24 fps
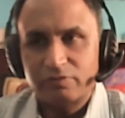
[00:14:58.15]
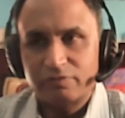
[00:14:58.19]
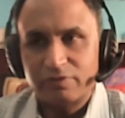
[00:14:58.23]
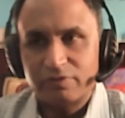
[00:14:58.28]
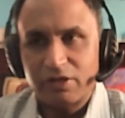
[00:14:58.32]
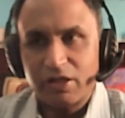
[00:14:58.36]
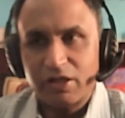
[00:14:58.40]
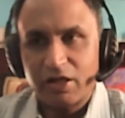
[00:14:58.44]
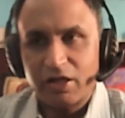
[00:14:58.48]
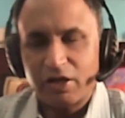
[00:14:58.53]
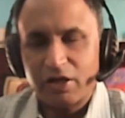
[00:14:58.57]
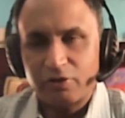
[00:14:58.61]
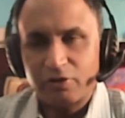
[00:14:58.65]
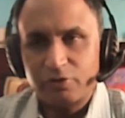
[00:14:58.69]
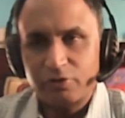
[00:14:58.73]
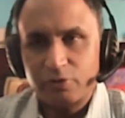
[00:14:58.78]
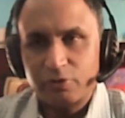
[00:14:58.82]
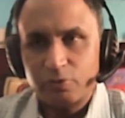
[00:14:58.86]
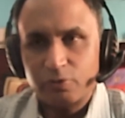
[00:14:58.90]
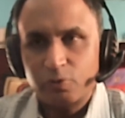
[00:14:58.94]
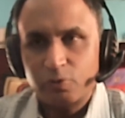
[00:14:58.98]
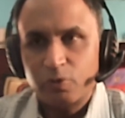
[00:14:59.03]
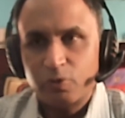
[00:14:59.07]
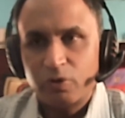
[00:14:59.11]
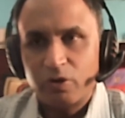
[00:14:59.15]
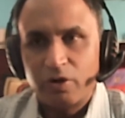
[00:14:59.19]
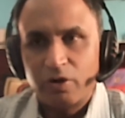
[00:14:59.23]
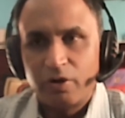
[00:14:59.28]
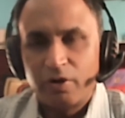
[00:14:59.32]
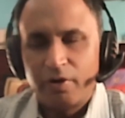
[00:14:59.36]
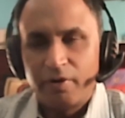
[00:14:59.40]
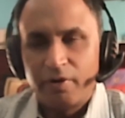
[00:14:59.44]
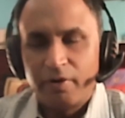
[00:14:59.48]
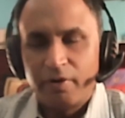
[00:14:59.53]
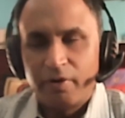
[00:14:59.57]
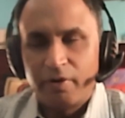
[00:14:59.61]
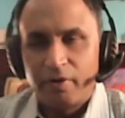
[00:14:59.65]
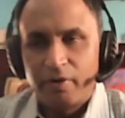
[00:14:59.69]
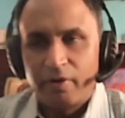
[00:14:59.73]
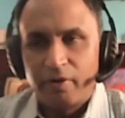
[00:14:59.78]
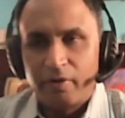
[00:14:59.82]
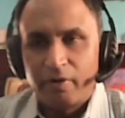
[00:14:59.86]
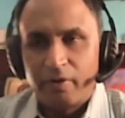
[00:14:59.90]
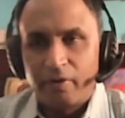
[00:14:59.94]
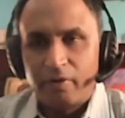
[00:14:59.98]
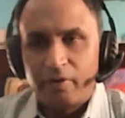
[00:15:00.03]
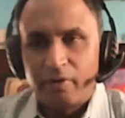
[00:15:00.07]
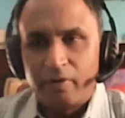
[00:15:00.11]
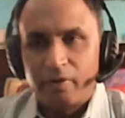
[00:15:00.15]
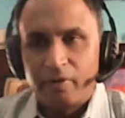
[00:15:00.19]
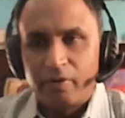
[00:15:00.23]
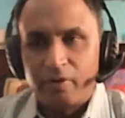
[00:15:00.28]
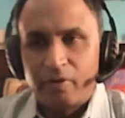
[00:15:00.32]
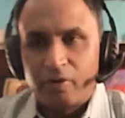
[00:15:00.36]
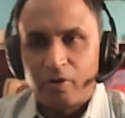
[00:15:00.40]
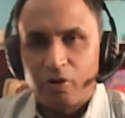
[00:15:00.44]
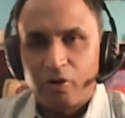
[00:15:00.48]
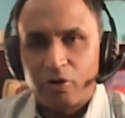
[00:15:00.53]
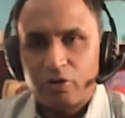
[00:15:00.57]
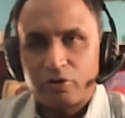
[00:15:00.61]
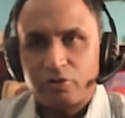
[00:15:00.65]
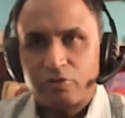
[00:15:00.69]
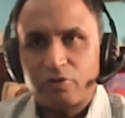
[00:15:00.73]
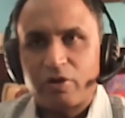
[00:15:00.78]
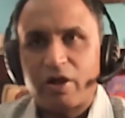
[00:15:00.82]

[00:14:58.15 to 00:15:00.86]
Will they allow you? Or you